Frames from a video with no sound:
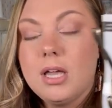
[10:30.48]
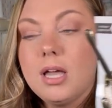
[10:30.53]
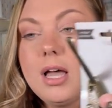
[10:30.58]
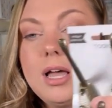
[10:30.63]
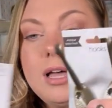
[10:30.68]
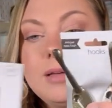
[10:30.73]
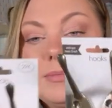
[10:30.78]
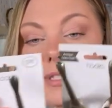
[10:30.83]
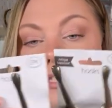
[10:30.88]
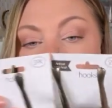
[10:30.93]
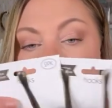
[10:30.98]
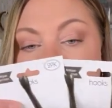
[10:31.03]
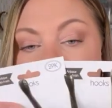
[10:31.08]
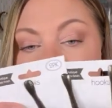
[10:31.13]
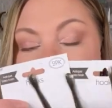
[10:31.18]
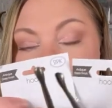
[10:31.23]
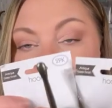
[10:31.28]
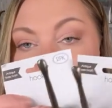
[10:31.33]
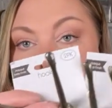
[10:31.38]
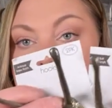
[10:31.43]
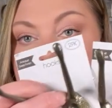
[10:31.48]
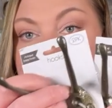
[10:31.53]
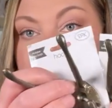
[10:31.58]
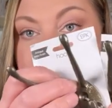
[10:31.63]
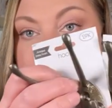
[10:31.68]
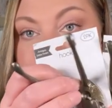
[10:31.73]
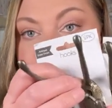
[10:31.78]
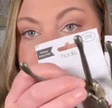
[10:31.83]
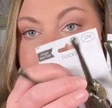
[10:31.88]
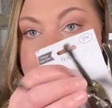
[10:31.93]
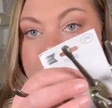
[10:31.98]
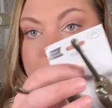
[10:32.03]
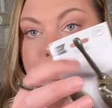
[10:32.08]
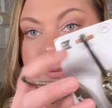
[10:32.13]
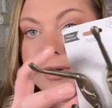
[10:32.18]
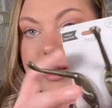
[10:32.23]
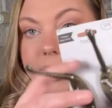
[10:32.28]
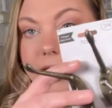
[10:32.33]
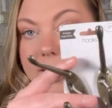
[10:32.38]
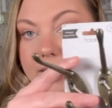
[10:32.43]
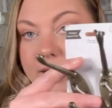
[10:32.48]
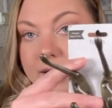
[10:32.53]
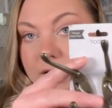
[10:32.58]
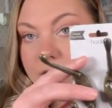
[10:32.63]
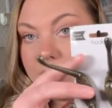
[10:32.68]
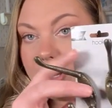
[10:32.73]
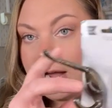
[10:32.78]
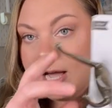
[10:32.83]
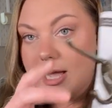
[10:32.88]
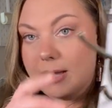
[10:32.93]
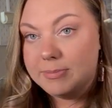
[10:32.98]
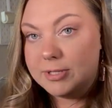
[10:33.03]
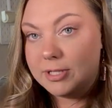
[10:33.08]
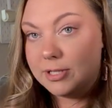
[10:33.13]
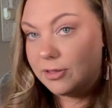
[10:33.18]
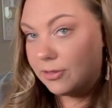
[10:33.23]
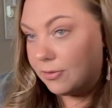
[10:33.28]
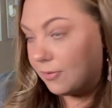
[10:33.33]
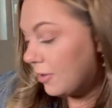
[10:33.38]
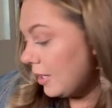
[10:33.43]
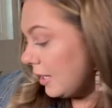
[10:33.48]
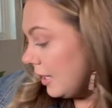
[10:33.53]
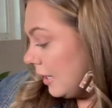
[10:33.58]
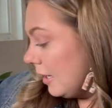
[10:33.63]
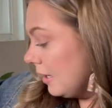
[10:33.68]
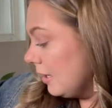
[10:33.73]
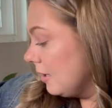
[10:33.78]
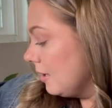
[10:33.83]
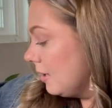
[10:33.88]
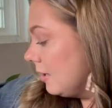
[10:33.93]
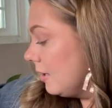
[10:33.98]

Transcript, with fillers: um, styles of hooks, but I went ahead and grabbed three.